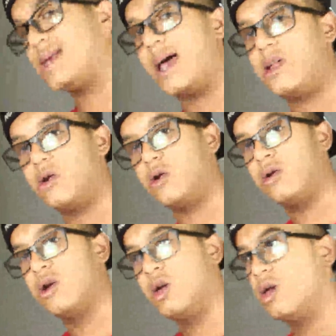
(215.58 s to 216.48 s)
a
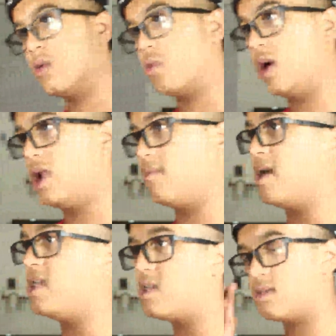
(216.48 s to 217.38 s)
tighter weight of
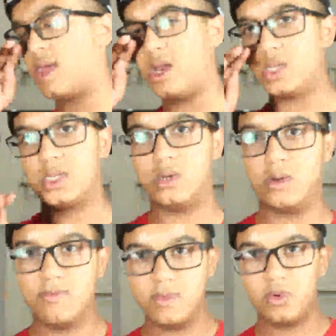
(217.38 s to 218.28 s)
bike that is
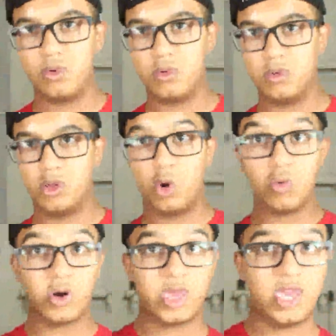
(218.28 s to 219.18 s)
a
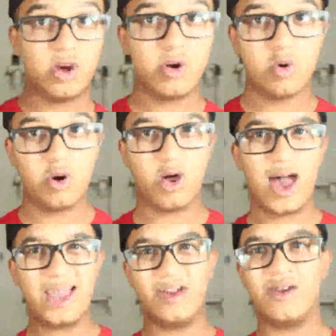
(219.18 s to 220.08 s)
lower gear or a
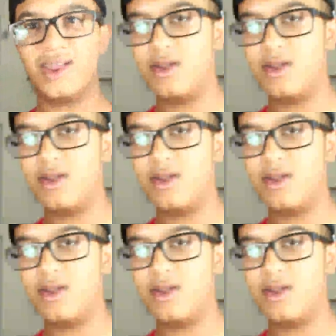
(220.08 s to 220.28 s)
higher